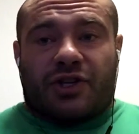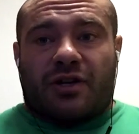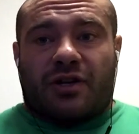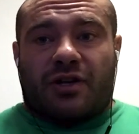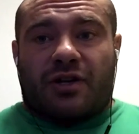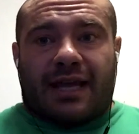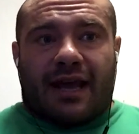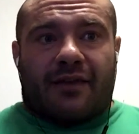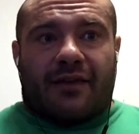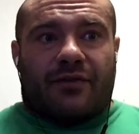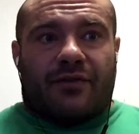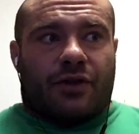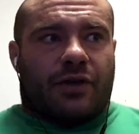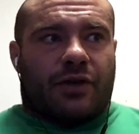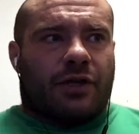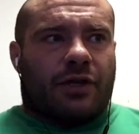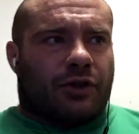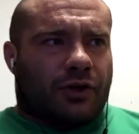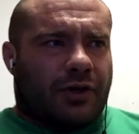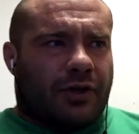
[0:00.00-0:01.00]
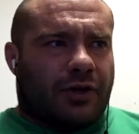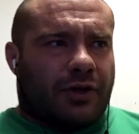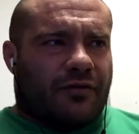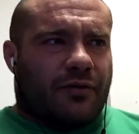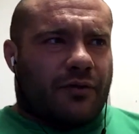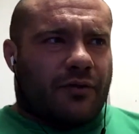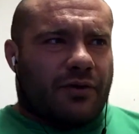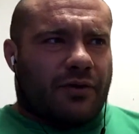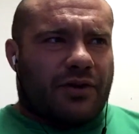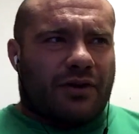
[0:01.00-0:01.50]
you legitimately you're going
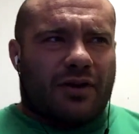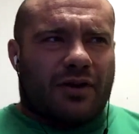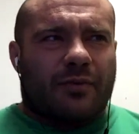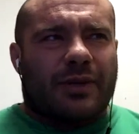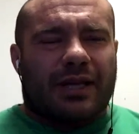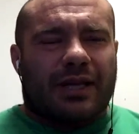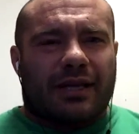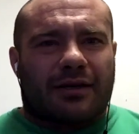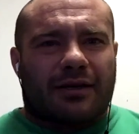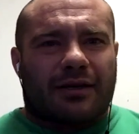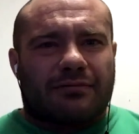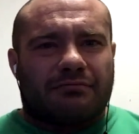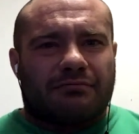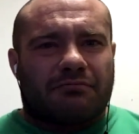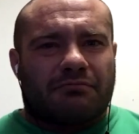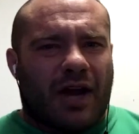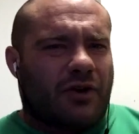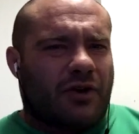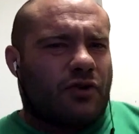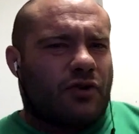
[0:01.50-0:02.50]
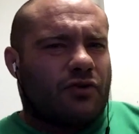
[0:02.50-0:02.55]
to look at food and you're going to be like,